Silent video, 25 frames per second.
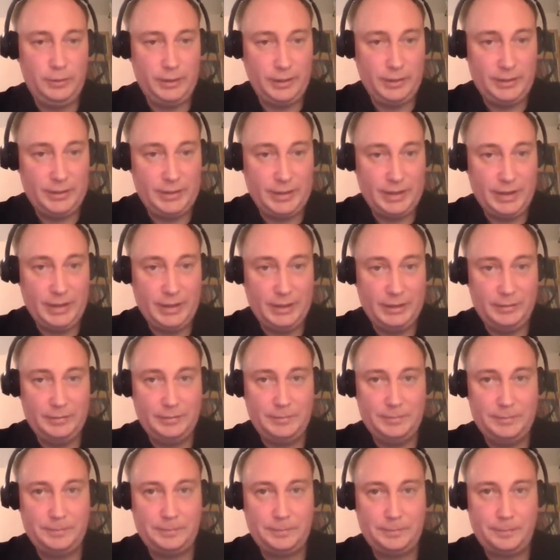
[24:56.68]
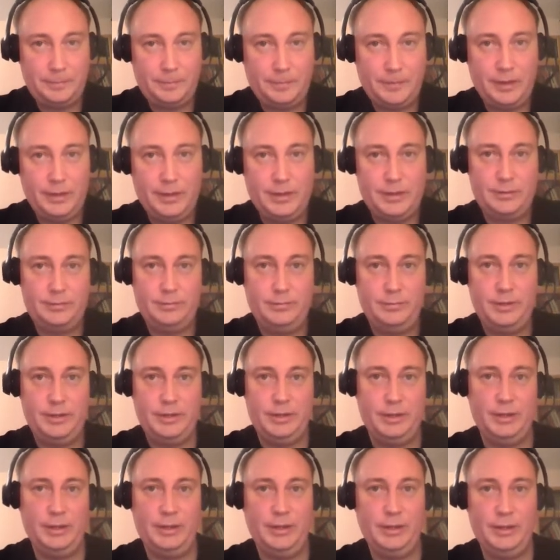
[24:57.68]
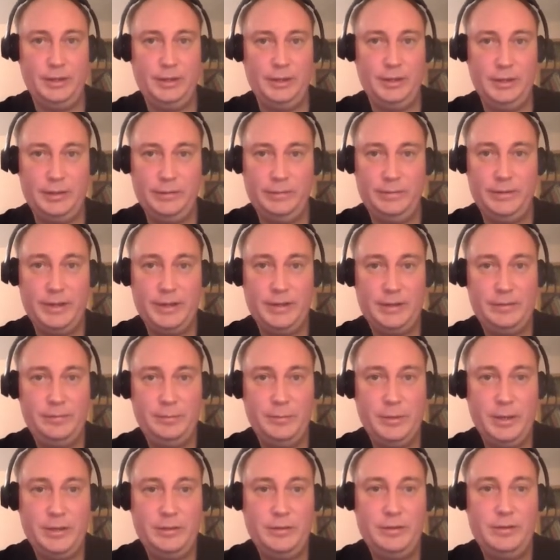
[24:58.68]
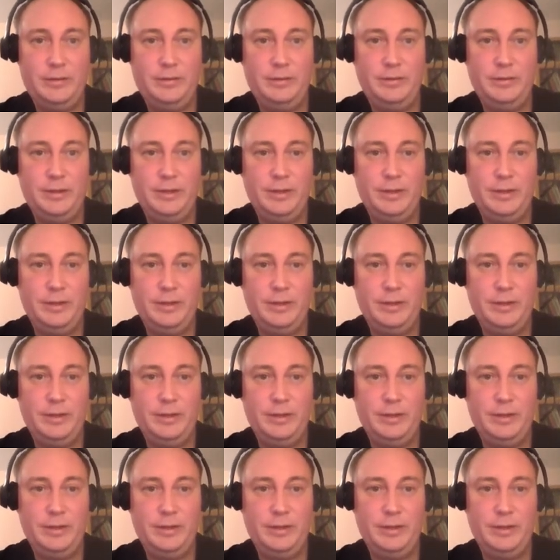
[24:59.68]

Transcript: inside is written in a defensive manner,